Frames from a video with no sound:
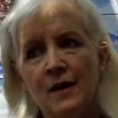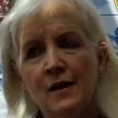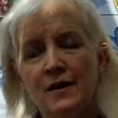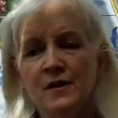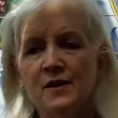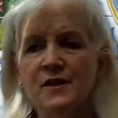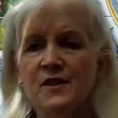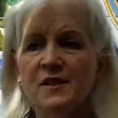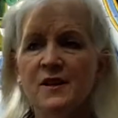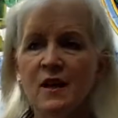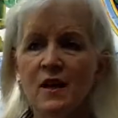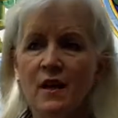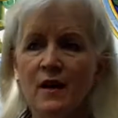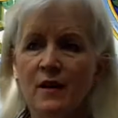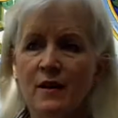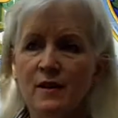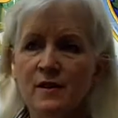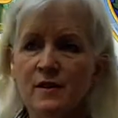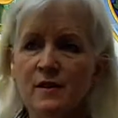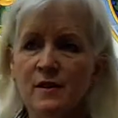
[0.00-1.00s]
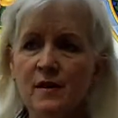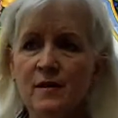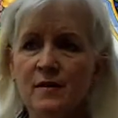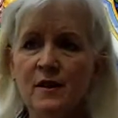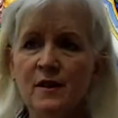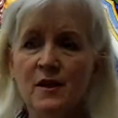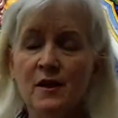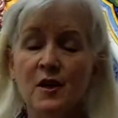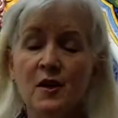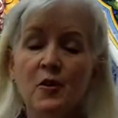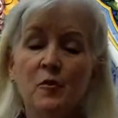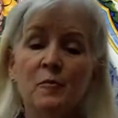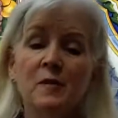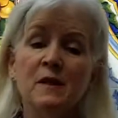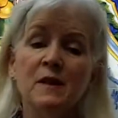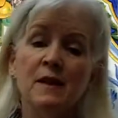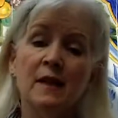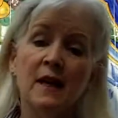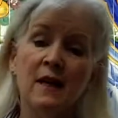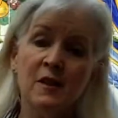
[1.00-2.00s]
concerned that
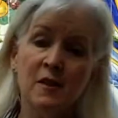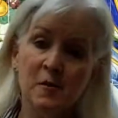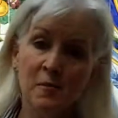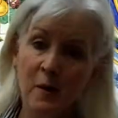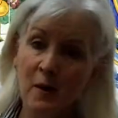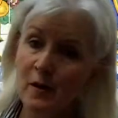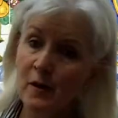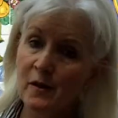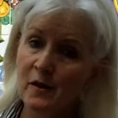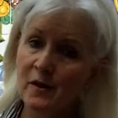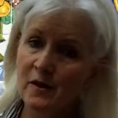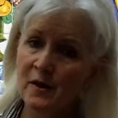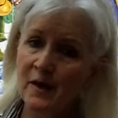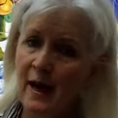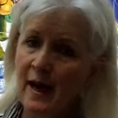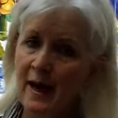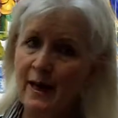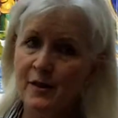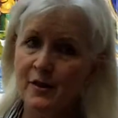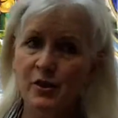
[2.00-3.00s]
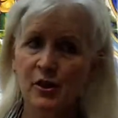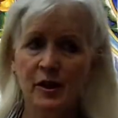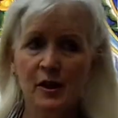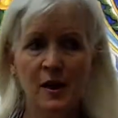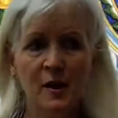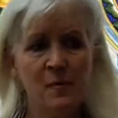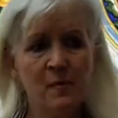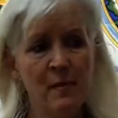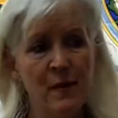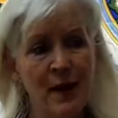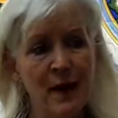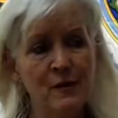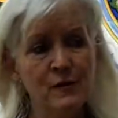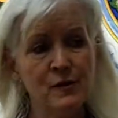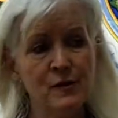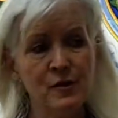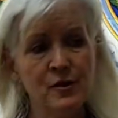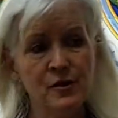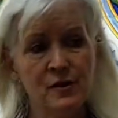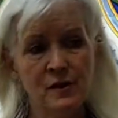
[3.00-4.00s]
nobody had spoken to Angie
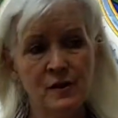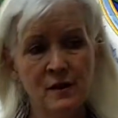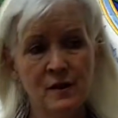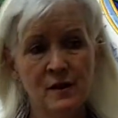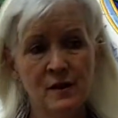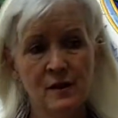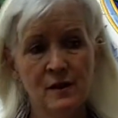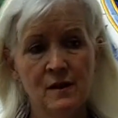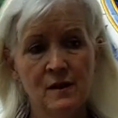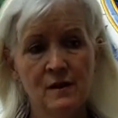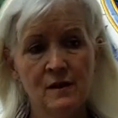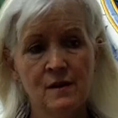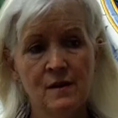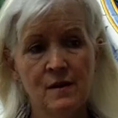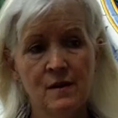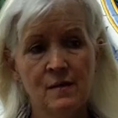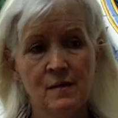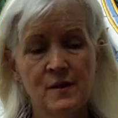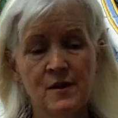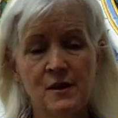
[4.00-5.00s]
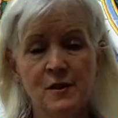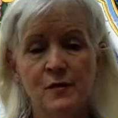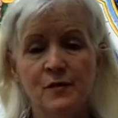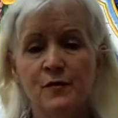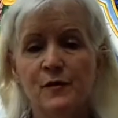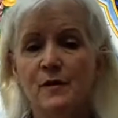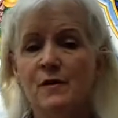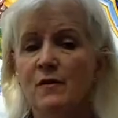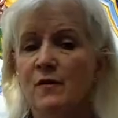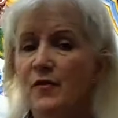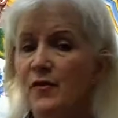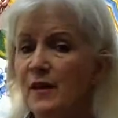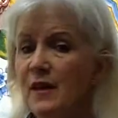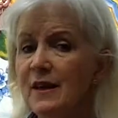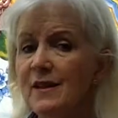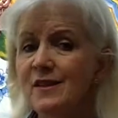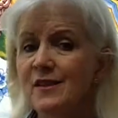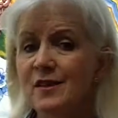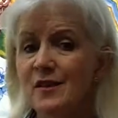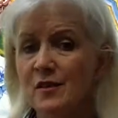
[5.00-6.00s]
about the different
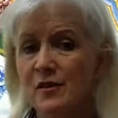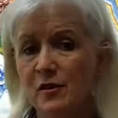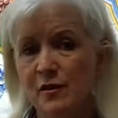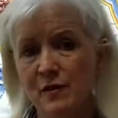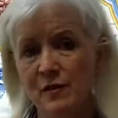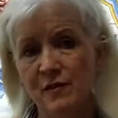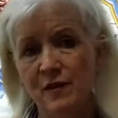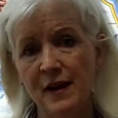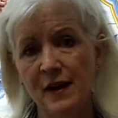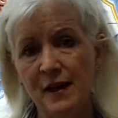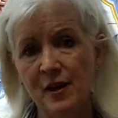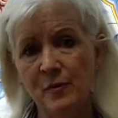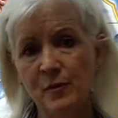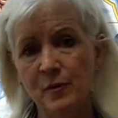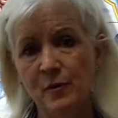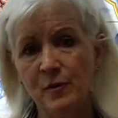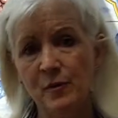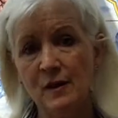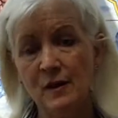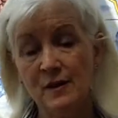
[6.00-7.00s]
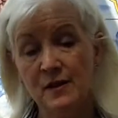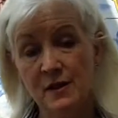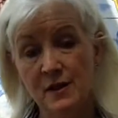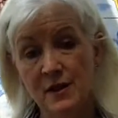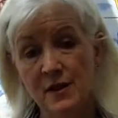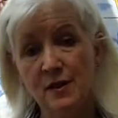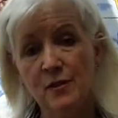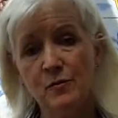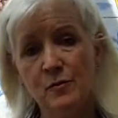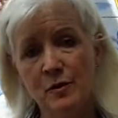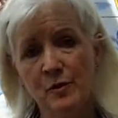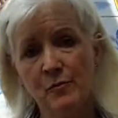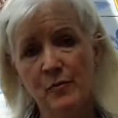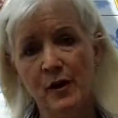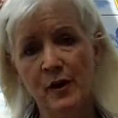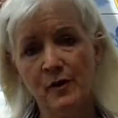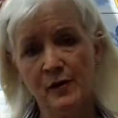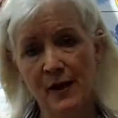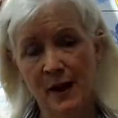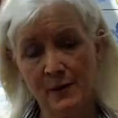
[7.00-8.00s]
things that are available to deal with
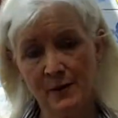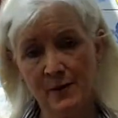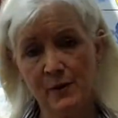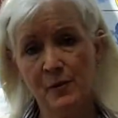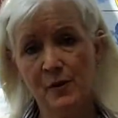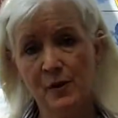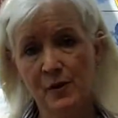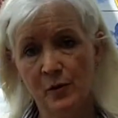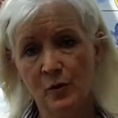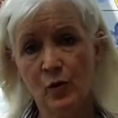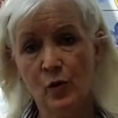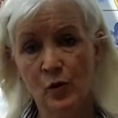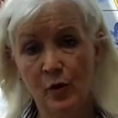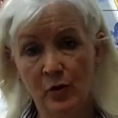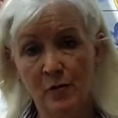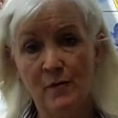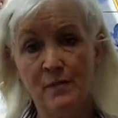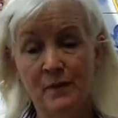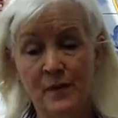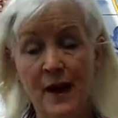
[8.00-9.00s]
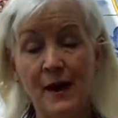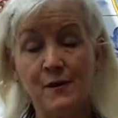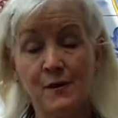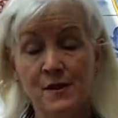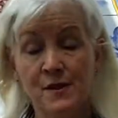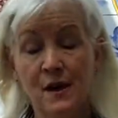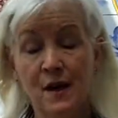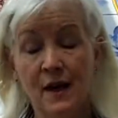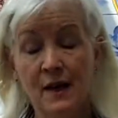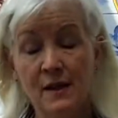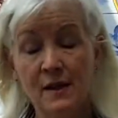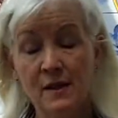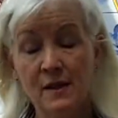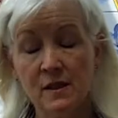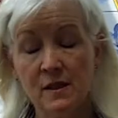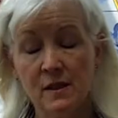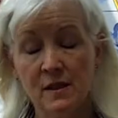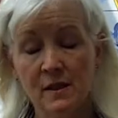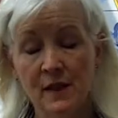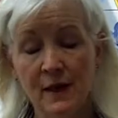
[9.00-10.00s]
a prolapsed womb outside
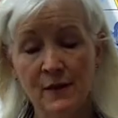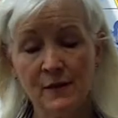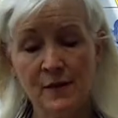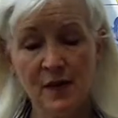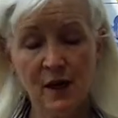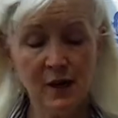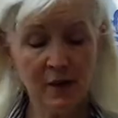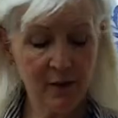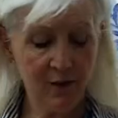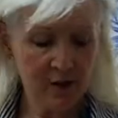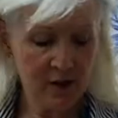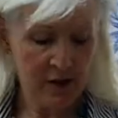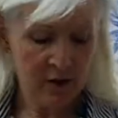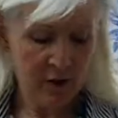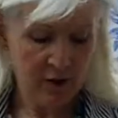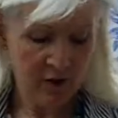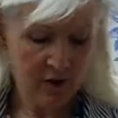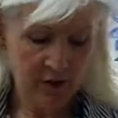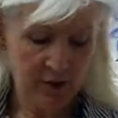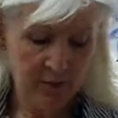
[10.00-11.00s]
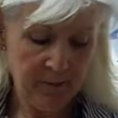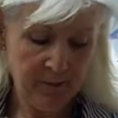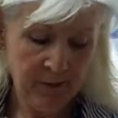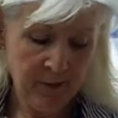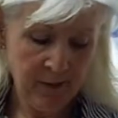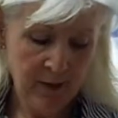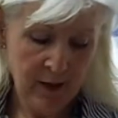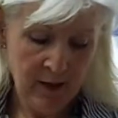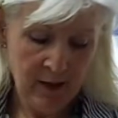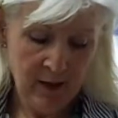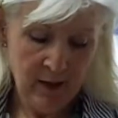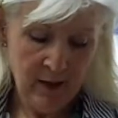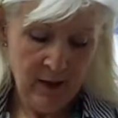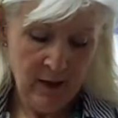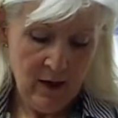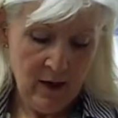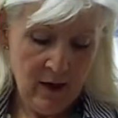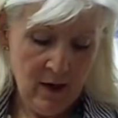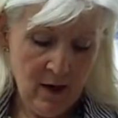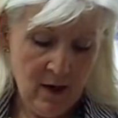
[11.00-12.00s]
of surgery.
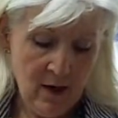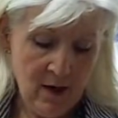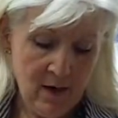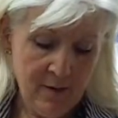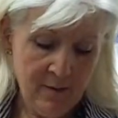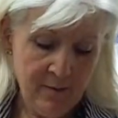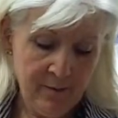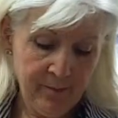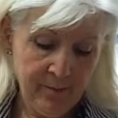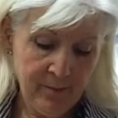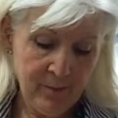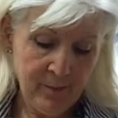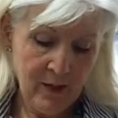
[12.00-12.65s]
And